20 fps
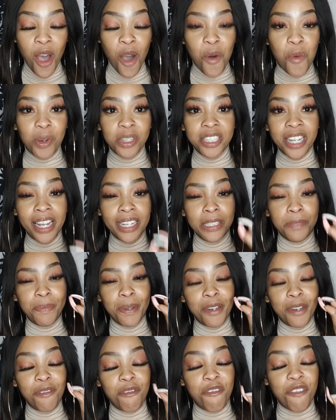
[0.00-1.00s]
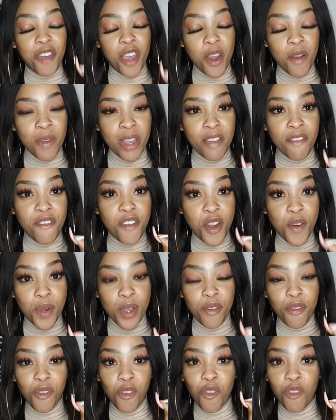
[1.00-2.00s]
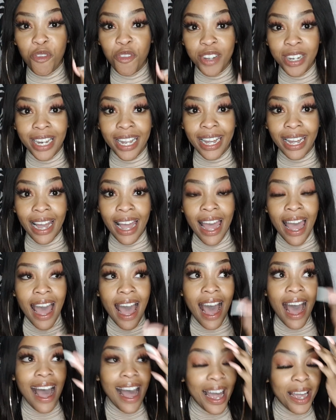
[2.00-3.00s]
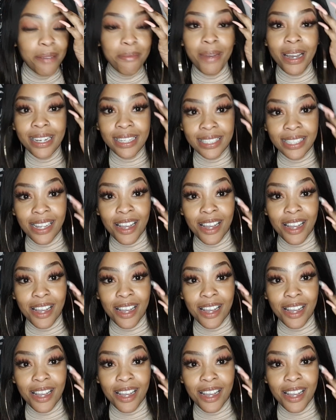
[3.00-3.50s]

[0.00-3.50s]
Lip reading: which has been very, very fulfilling. I myself,